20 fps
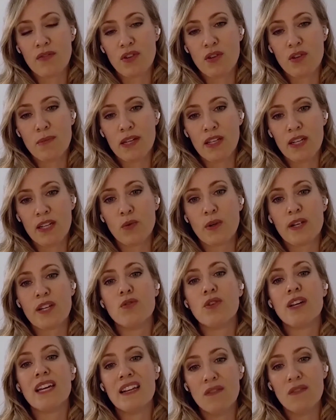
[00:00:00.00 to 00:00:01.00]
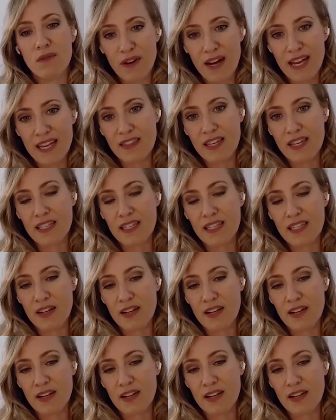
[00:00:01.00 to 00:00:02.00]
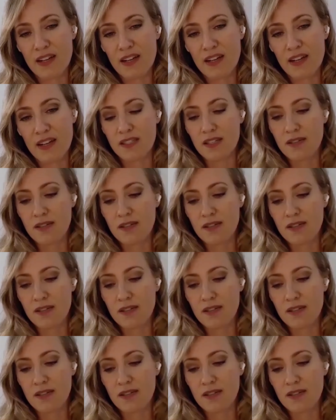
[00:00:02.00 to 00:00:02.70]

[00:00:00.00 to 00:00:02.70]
of humility where you can invite that level of criticism.